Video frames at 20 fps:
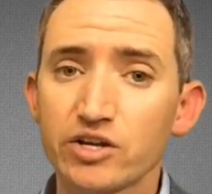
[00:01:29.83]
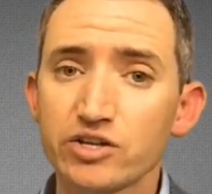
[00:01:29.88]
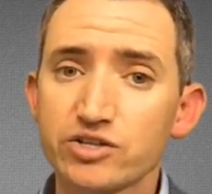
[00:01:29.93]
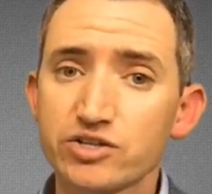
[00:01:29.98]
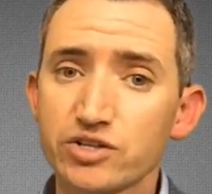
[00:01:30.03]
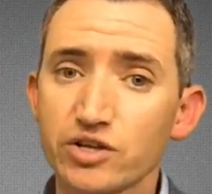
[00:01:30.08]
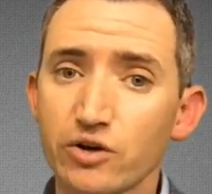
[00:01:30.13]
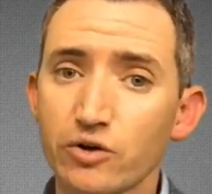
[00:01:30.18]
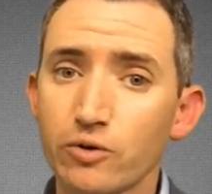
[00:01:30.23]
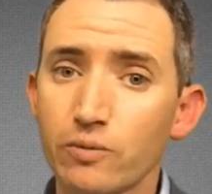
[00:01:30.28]

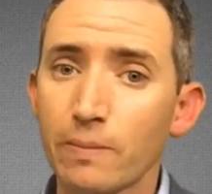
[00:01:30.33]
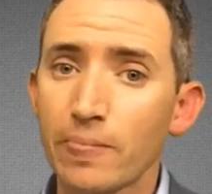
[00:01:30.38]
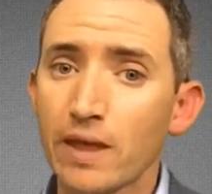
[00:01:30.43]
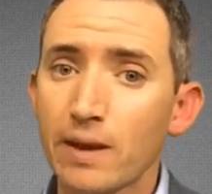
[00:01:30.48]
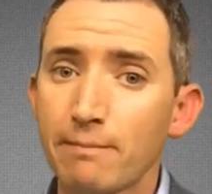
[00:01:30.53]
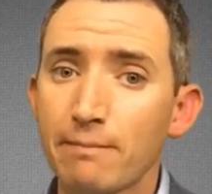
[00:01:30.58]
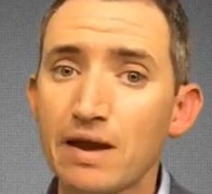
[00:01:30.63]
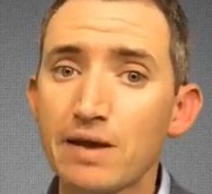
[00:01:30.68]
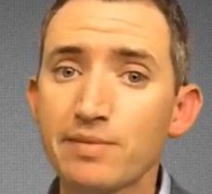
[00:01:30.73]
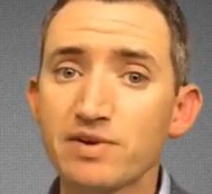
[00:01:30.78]
So
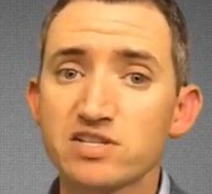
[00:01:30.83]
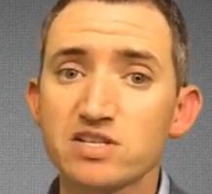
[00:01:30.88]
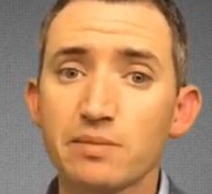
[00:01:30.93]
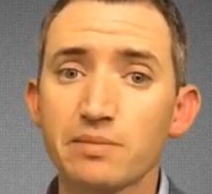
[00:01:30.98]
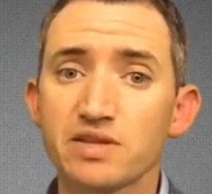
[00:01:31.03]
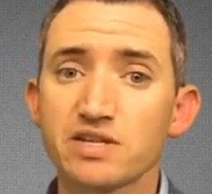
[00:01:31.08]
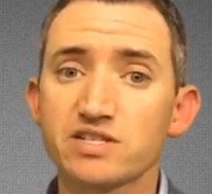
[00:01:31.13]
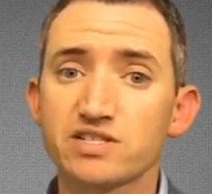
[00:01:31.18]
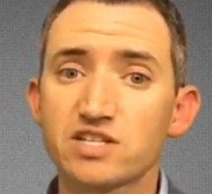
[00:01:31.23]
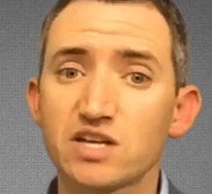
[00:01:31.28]
maybe
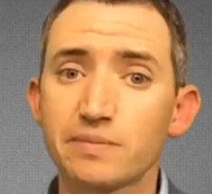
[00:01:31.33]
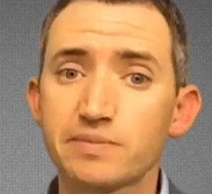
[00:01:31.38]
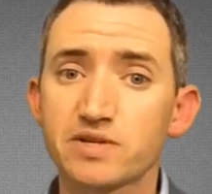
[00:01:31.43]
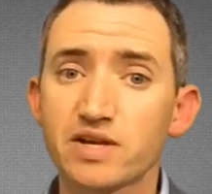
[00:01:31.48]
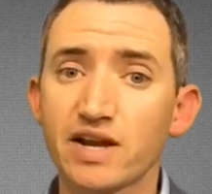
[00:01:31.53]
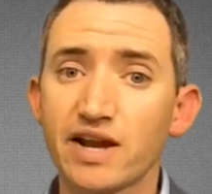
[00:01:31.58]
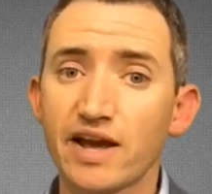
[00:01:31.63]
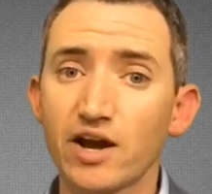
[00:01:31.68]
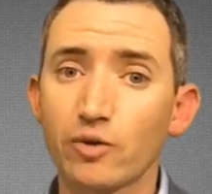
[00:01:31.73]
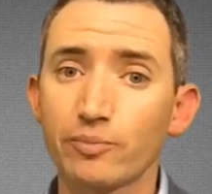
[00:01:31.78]
some of these tips
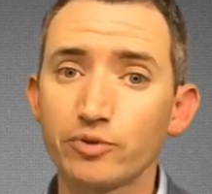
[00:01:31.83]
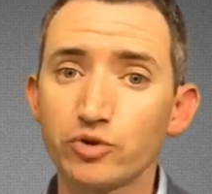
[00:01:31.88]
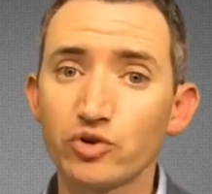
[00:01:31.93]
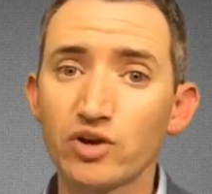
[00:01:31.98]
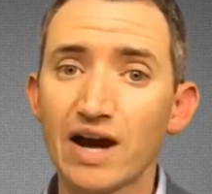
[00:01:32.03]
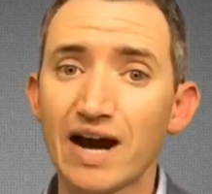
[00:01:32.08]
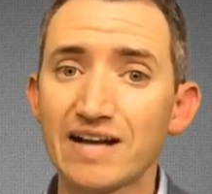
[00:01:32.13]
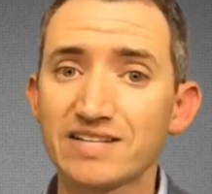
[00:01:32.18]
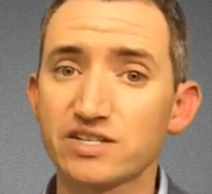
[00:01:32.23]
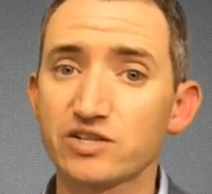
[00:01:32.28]
can help you
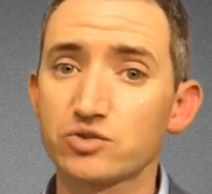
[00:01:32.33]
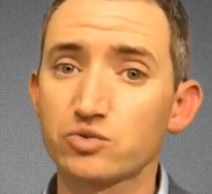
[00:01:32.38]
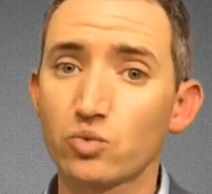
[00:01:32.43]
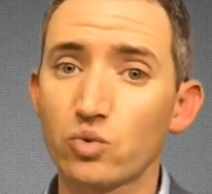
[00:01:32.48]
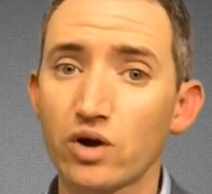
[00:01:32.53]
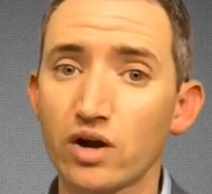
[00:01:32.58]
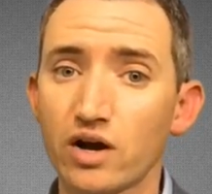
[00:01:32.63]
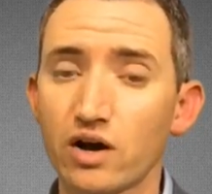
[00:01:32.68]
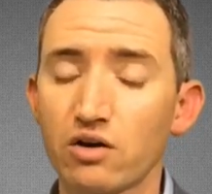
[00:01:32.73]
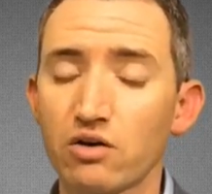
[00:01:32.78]
guys as
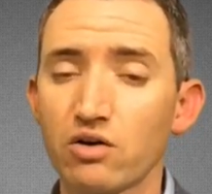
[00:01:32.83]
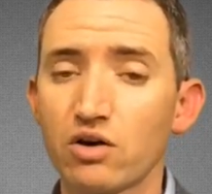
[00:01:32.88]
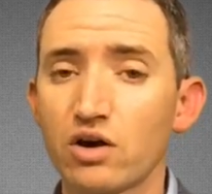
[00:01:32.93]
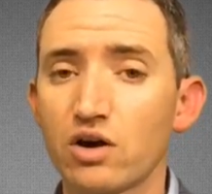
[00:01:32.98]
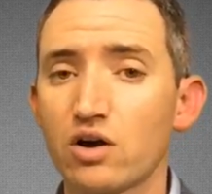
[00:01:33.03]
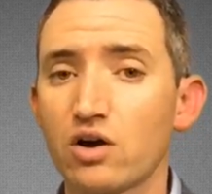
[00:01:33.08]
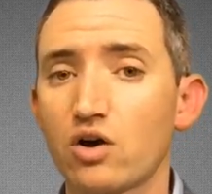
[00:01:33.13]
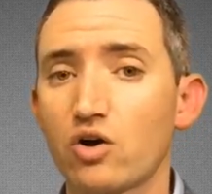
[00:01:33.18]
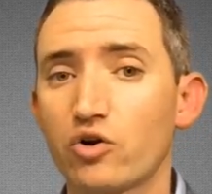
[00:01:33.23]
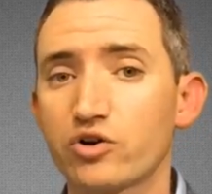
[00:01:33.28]
well
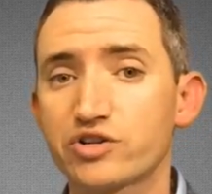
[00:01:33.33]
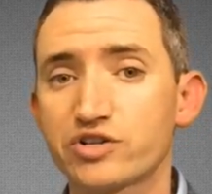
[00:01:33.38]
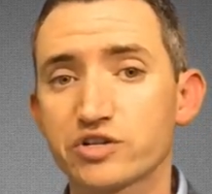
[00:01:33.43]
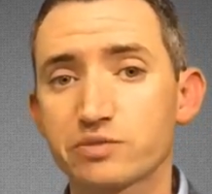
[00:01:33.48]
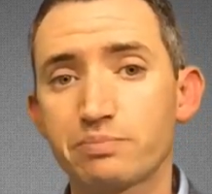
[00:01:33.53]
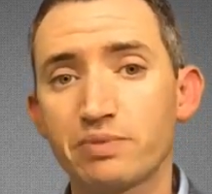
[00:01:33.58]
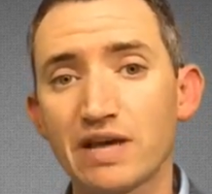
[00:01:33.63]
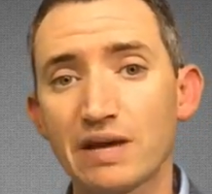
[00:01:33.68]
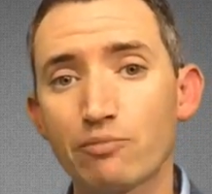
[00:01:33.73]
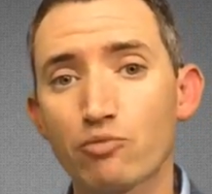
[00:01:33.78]
on
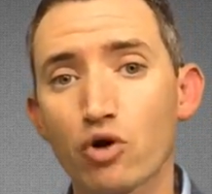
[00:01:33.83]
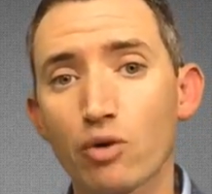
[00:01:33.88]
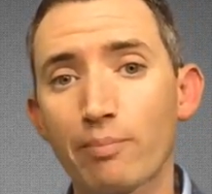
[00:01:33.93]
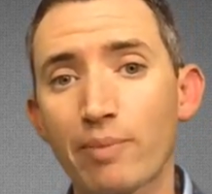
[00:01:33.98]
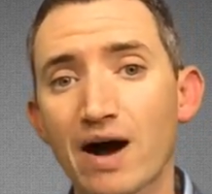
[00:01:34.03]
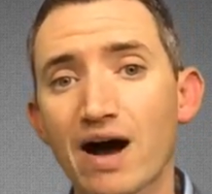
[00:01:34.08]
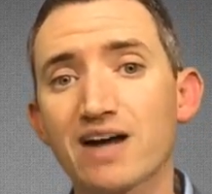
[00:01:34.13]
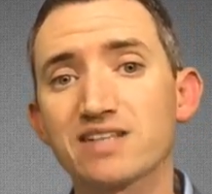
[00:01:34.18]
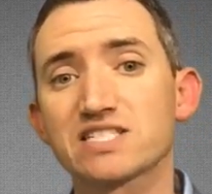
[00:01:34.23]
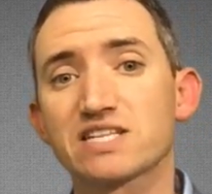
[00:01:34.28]
just being more
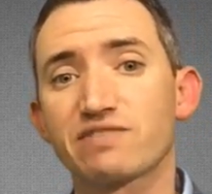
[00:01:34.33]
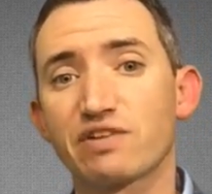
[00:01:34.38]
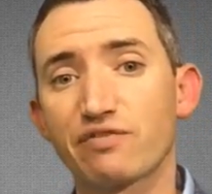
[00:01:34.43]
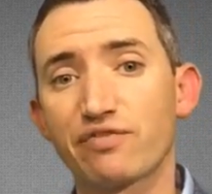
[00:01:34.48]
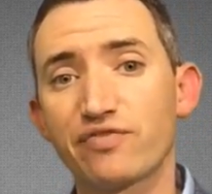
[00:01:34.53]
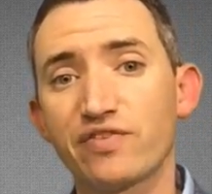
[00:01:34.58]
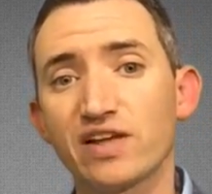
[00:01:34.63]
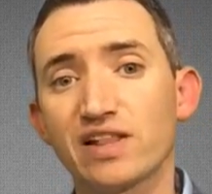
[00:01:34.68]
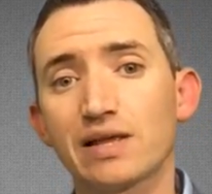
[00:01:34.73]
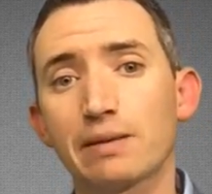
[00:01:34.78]
positive
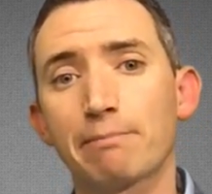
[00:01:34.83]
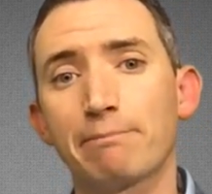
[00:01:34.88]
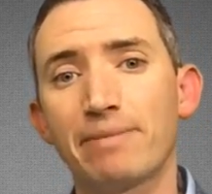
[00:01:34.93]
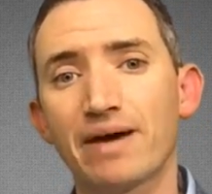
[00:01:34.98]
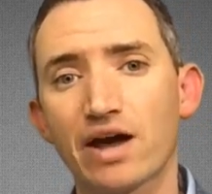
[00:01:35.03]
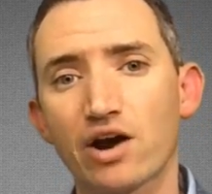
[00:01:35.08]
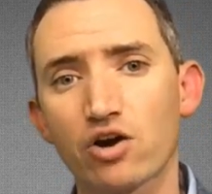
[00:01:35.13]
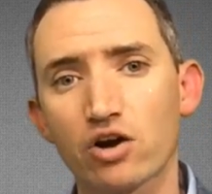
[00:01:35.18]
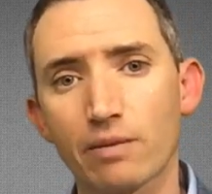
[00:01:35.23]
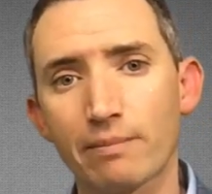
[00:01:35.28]
and feeling
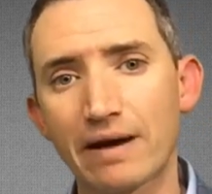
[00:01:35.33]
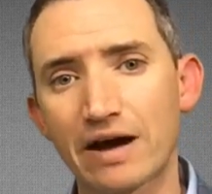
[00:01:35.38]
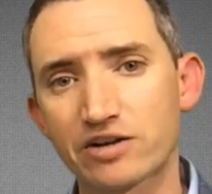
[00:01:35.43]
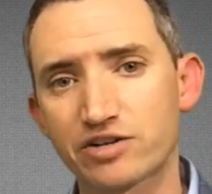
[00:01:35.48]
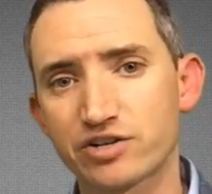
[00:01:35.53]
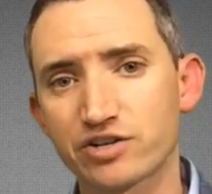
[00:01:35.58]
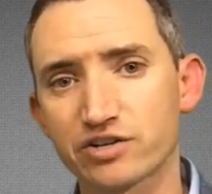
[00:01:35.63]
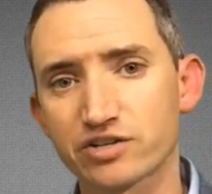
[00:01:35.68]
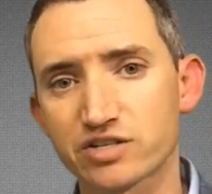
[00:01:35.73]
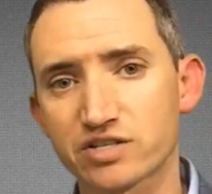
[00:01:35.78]
better
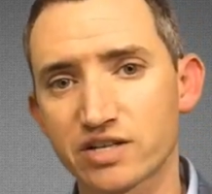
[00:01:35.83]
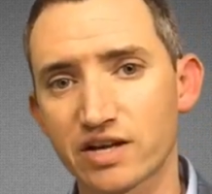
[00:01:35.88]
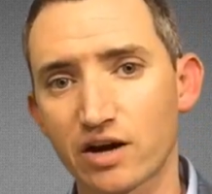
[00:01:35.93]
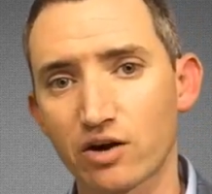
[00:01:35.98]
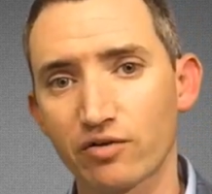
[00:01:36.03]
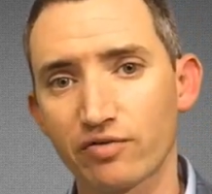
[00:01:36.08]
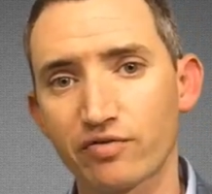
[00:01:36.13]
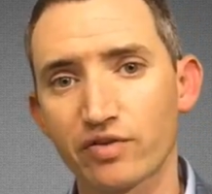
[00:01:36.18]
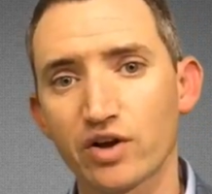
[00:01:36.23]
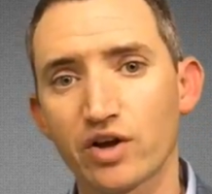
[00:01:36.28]
about
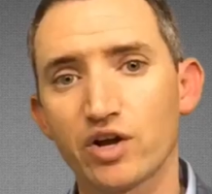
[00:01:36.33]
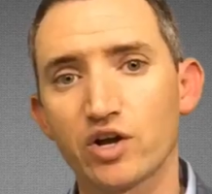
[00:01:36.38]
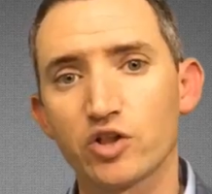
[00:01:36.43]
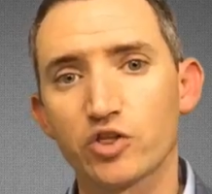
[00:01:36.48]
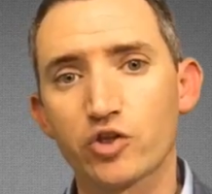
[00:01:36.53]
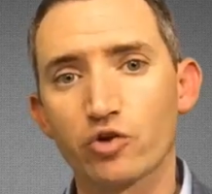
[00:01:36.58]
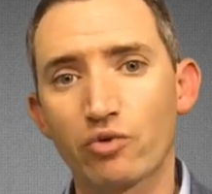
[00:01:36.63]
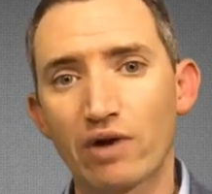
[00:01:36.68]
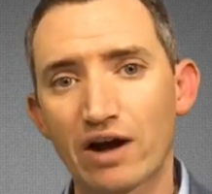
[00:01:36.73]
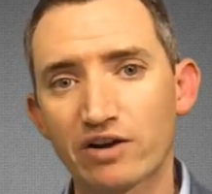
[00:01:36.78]
yourself
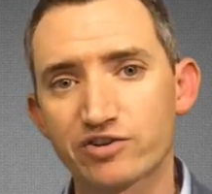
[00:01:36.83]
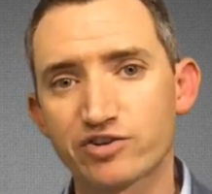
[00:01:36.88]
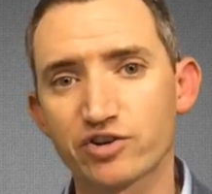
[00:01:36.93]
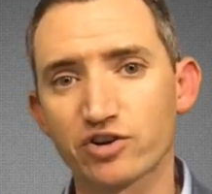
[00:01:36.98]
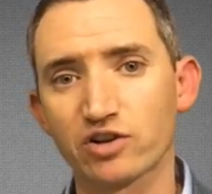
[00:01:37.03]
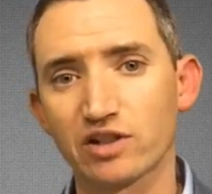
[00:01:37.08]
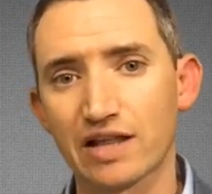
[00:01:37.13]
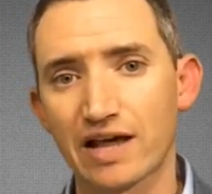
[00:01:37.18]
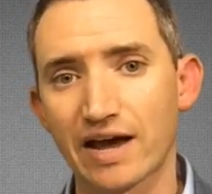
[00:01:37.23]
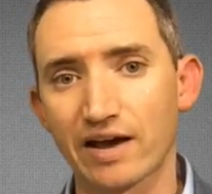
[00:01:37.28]
throughout
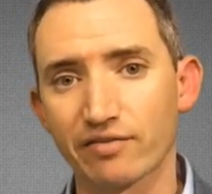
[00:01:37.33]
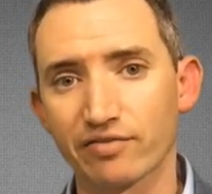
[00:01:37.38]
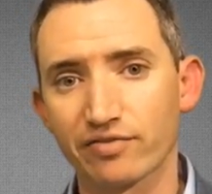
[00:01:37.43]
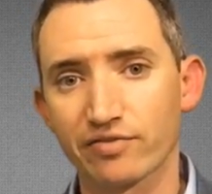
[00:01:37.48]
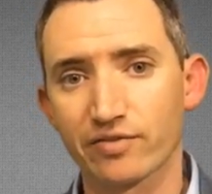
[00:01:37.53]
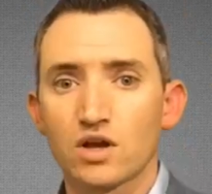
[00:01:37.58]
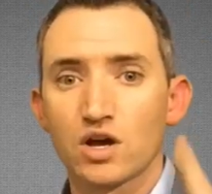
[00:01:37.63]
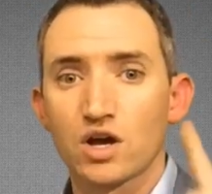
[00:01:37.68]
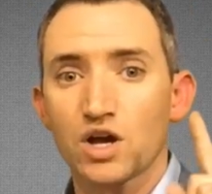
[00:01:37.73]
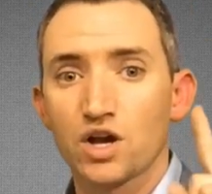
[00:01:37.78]
your
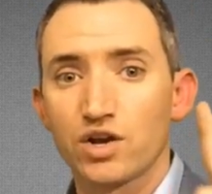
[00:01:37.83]
life.